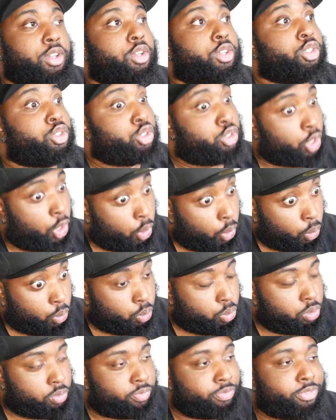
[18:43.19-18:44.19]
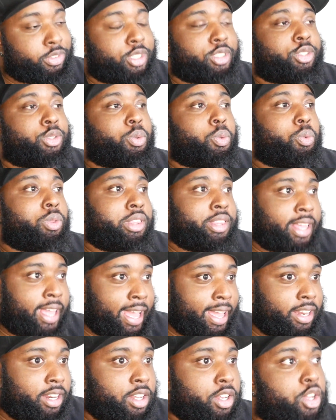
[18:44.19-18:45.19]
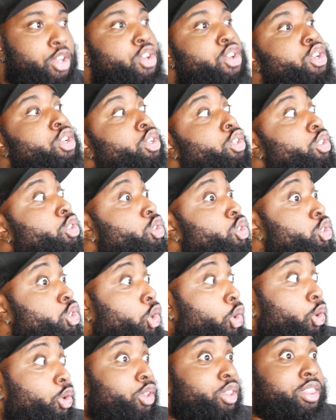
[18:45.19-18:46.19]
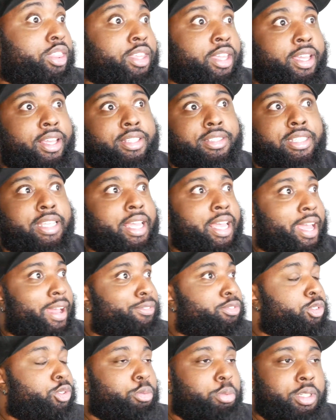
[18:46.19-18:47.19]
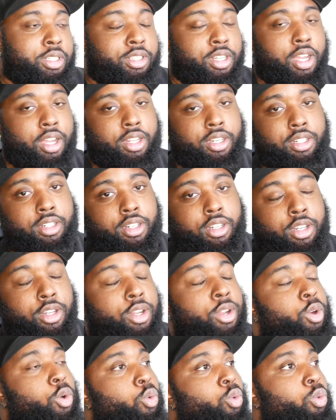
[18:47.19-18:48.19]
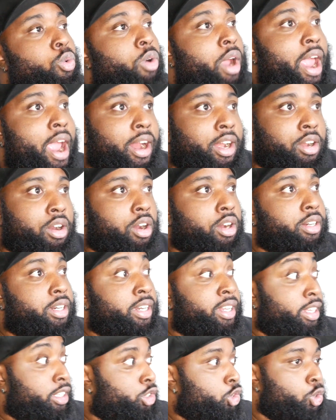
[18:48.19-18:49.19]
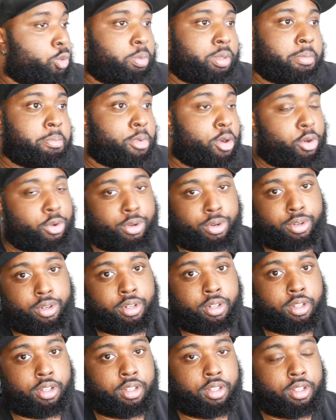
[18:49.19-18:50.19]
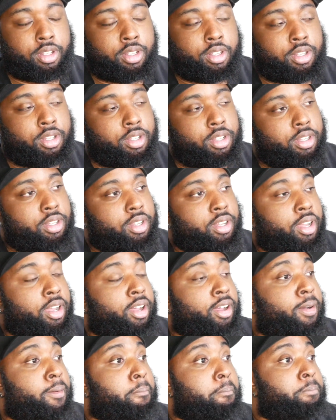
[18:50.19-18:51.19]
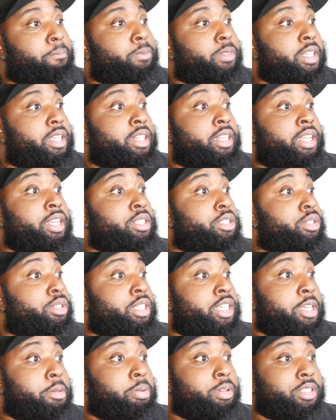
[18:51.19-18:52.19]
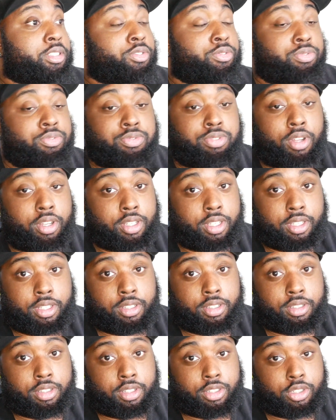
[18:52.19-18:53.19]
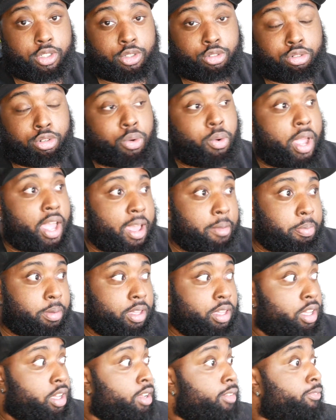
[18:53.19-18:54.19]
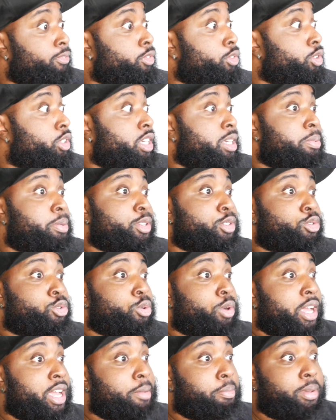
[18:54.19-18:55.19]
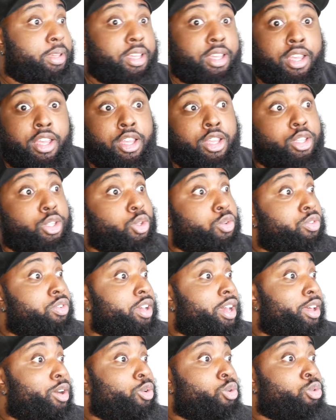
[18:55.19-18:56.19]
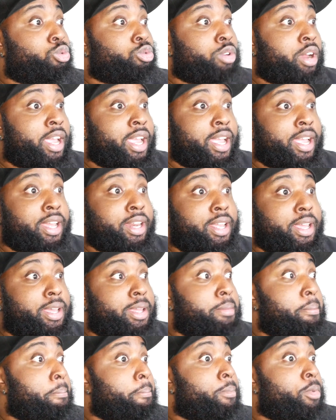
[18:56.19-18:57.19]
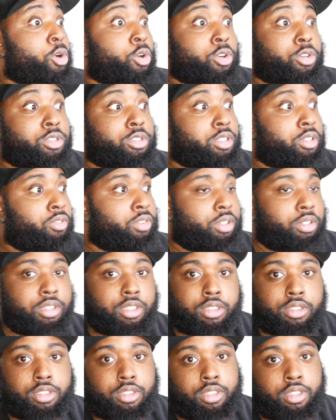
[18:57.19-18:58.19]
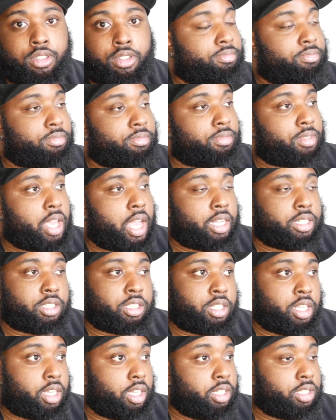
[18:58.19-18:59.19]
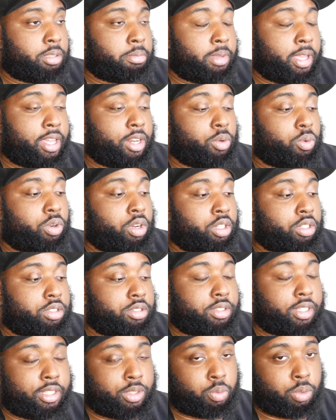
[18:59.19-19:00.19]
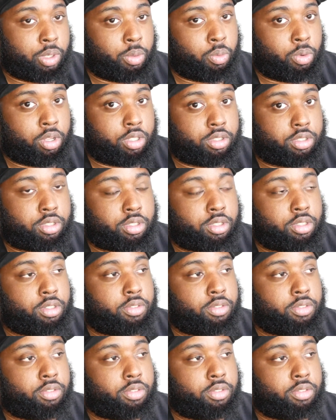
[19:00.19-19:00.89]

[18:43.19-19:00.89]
So, to do that, certain things have to be done. Ragnar needs to be murdered. He needs to keep his fucking crew happy. To keep his crew happy, you've got to raid and murder civilians. I just think he's a man who understands what he wants.